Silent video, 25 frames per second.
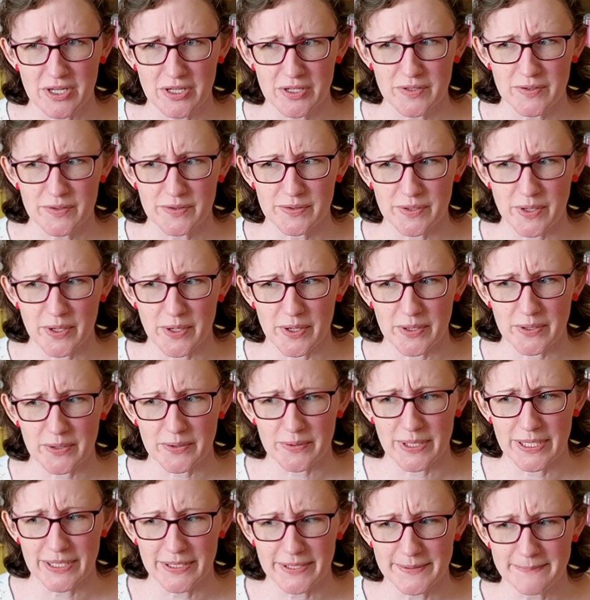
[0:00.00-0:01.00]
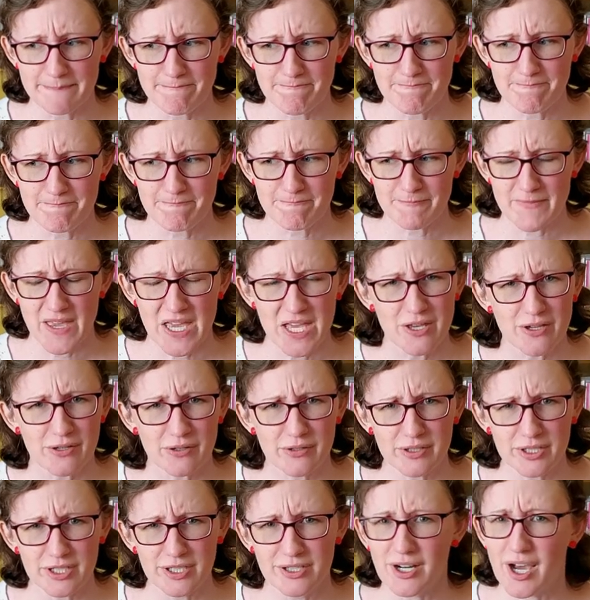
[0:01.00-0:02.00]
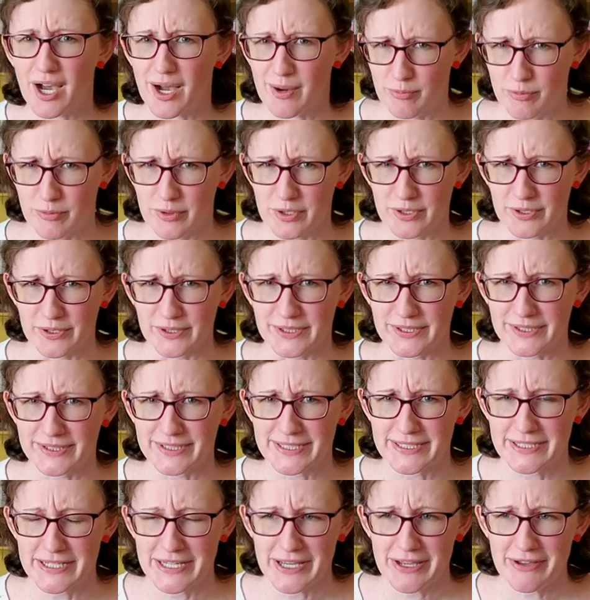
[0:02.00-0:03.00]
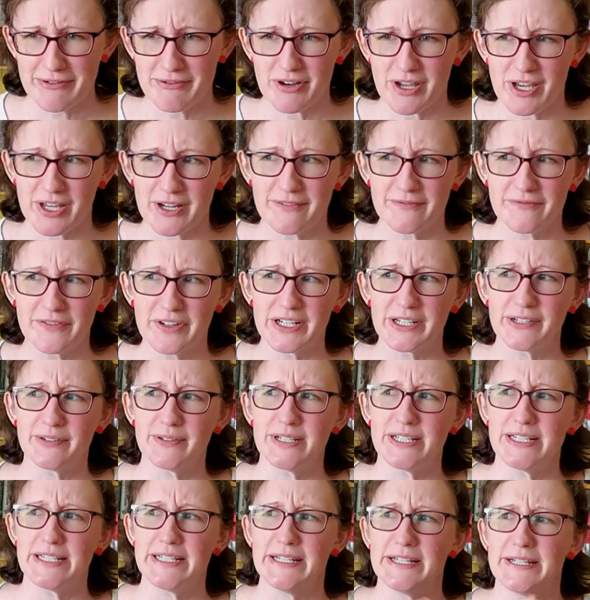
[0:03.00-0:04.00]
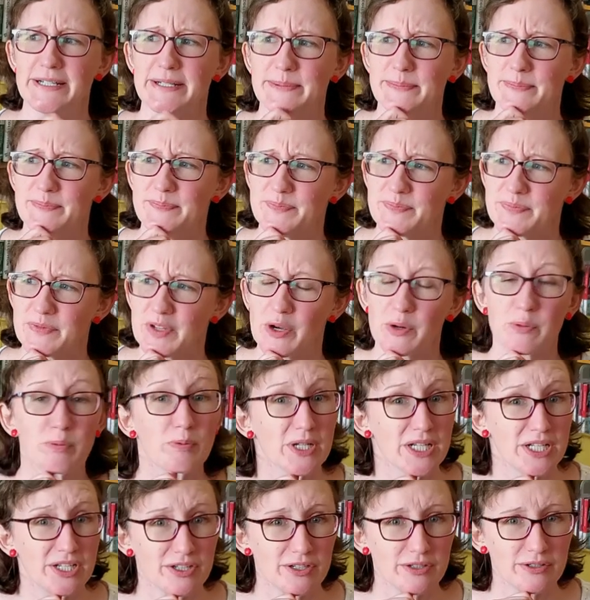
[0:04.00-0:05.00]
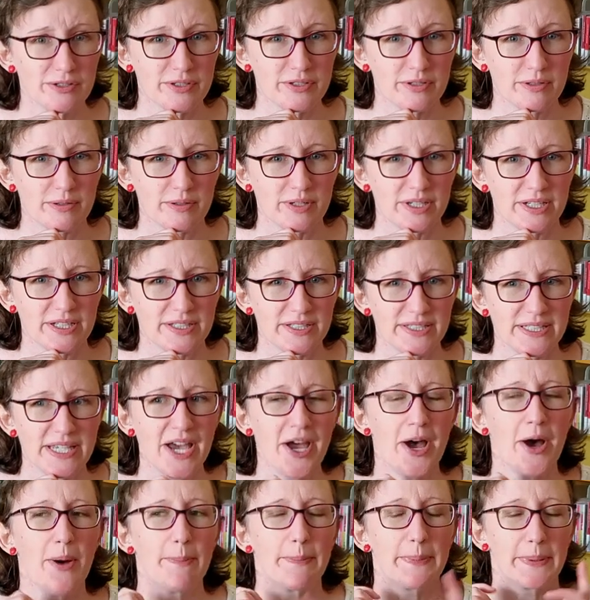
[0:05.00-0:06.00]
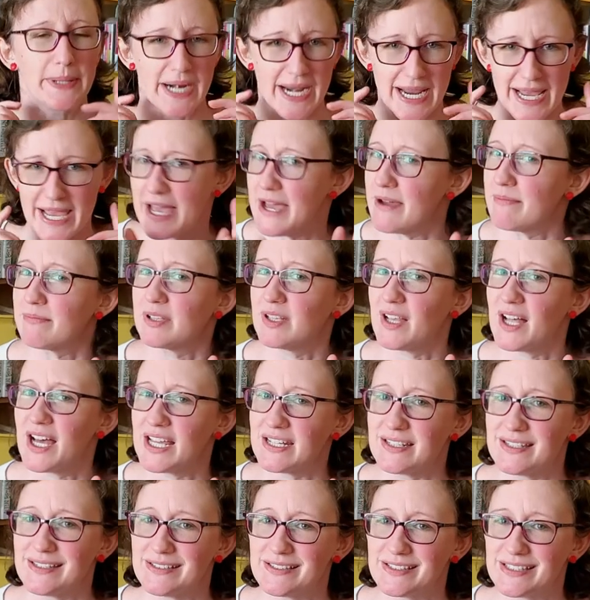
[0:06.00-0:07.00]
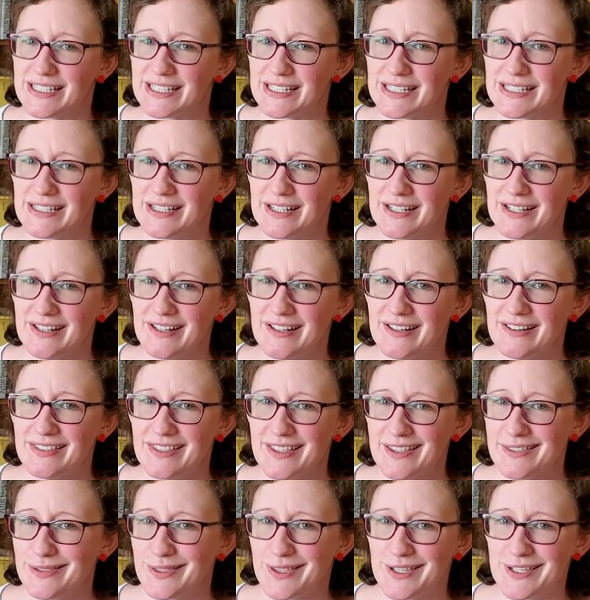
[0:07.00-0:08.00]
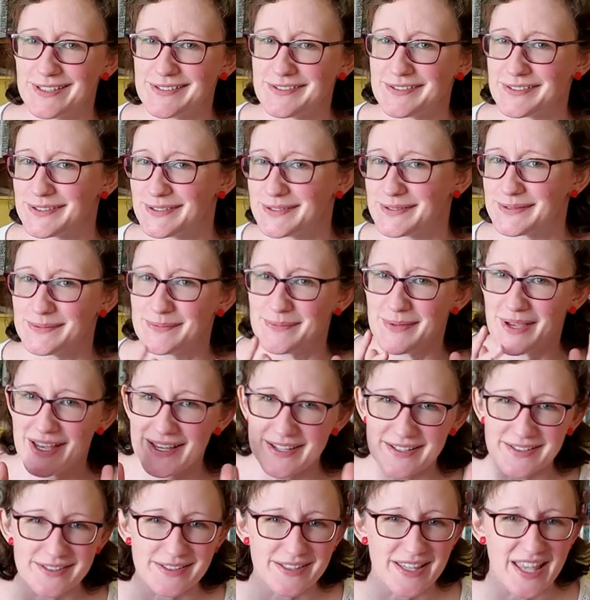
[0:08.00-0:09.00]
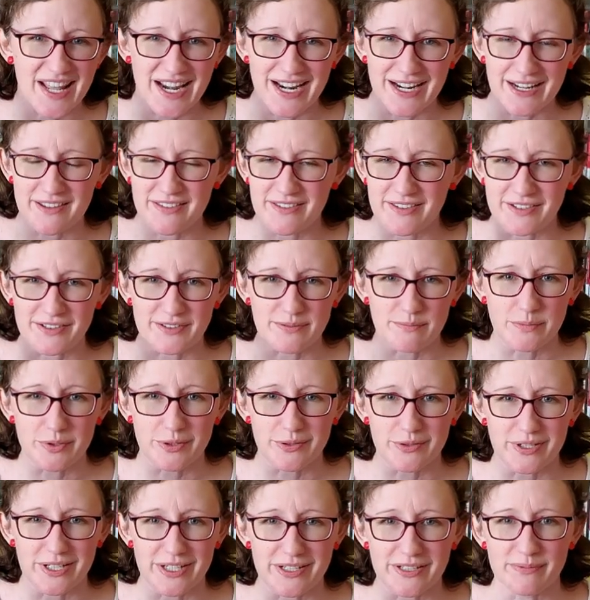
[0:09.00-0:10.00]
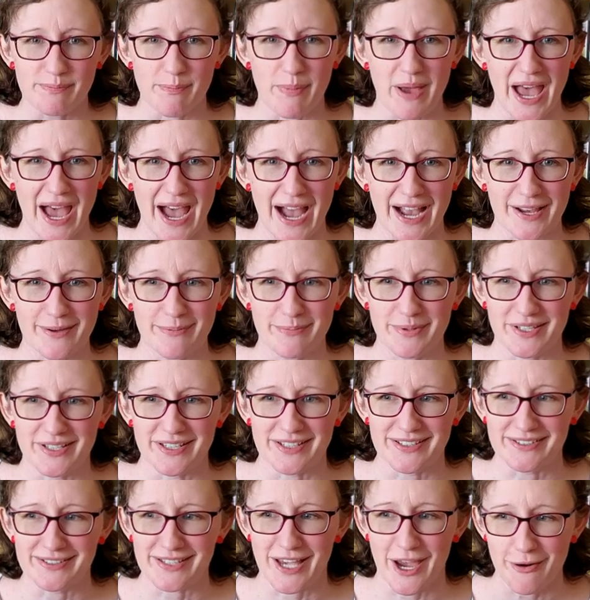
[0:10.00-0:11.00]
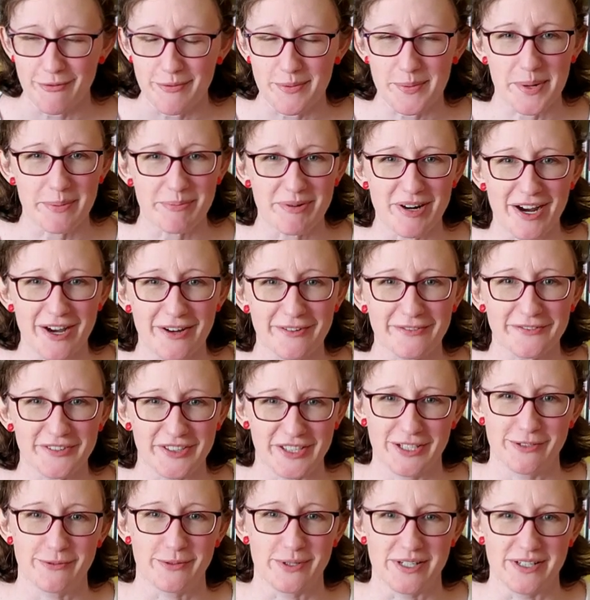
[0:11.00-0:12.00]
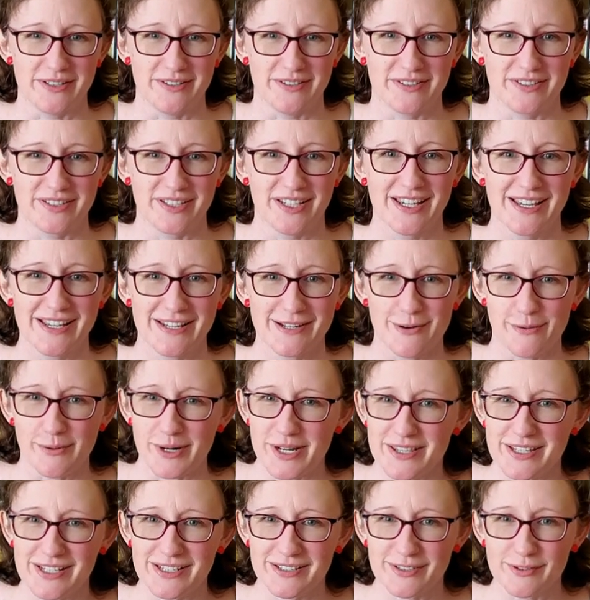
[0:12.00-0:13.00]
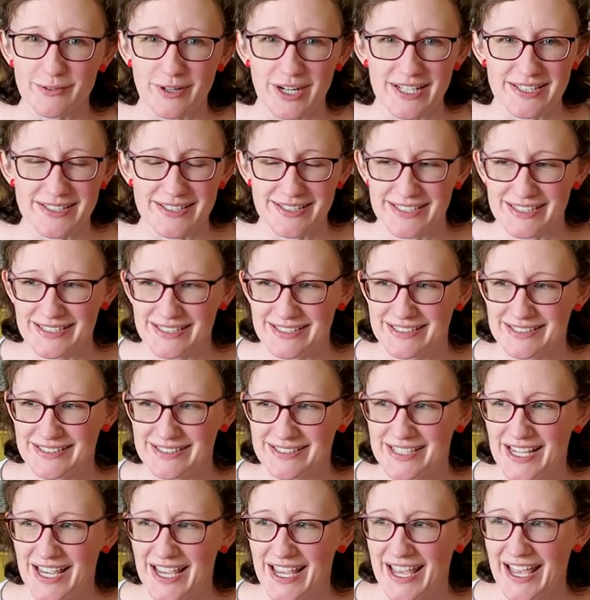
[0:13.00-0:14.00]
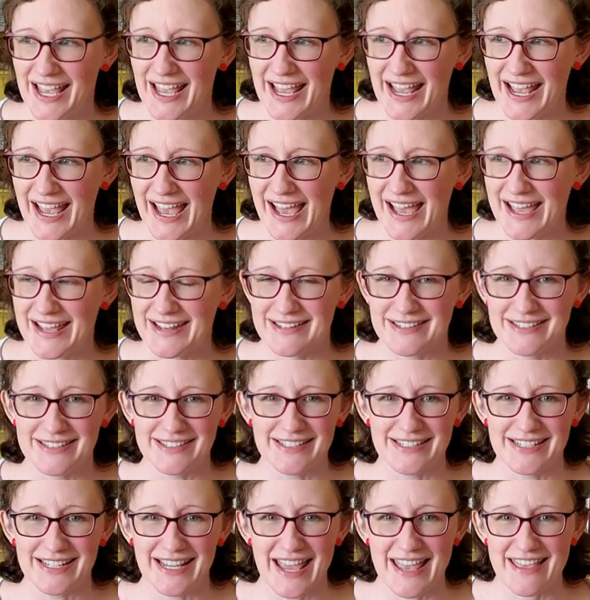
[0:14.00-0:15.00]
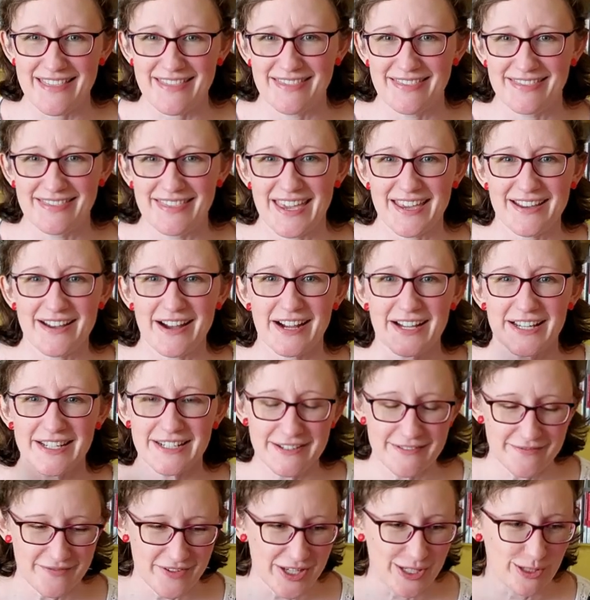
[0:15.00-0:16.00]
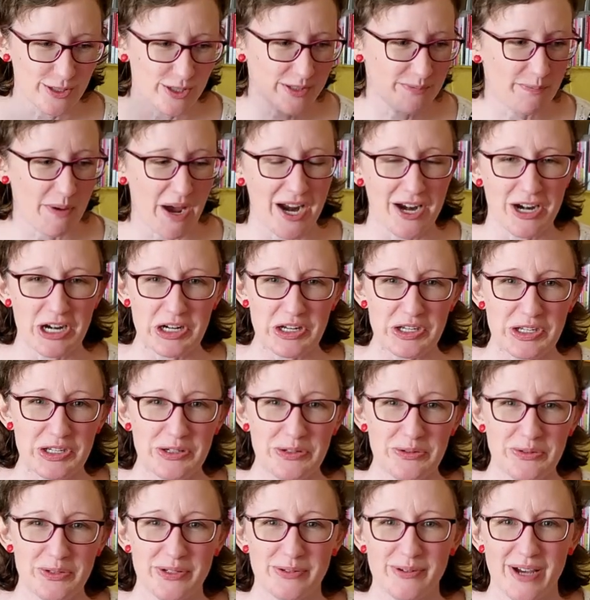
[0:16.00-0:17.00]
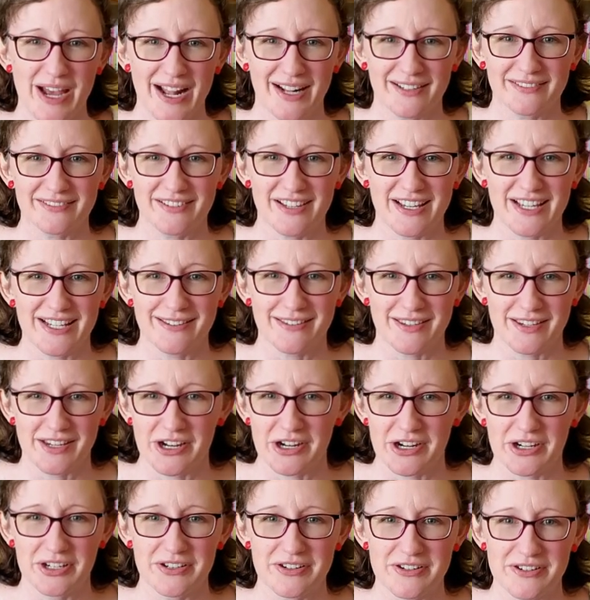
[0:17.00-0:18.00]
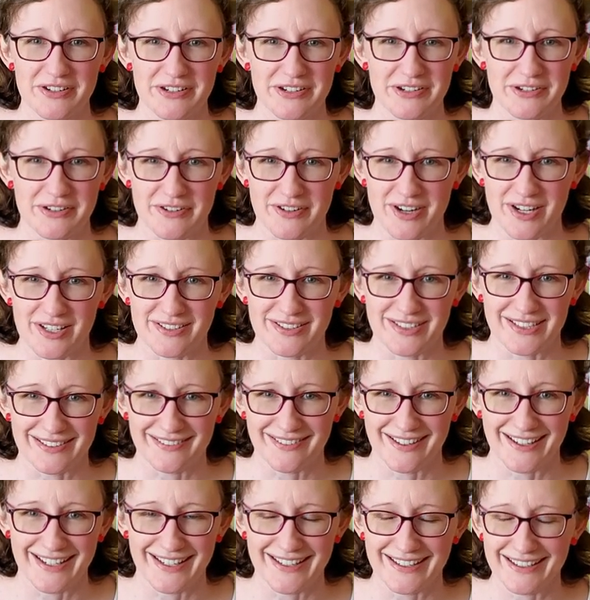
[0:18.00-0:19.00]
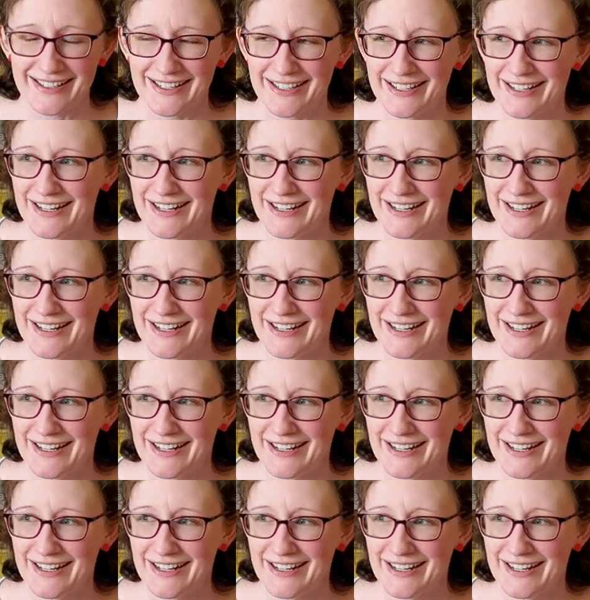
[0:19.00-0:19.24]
So good job, world. Not a very original choice, but I am glad to see that this aesthetic, this mood is back, because I remember how fun it was to wear these dresses, and they kind of inspire you to act like the character you're dressing like.